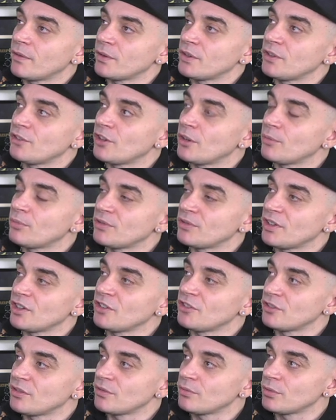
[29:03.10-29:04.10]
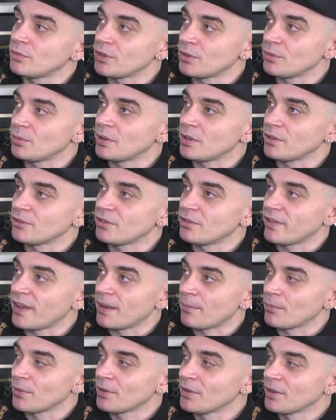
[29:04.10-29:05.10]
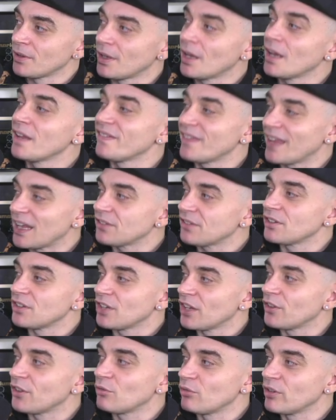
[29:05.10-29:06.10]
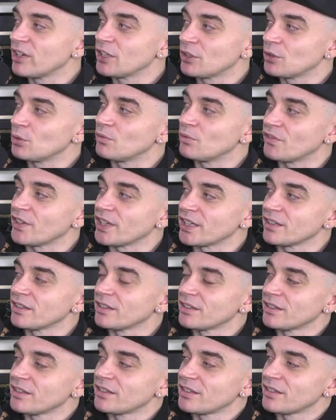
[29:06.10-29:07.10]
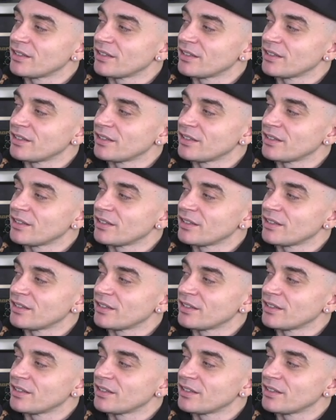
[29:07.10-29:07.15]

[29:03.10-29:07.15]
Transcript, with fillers: their own interpretation of what you are to them. That's well, another yeah, exactly. Really cool like thing. there's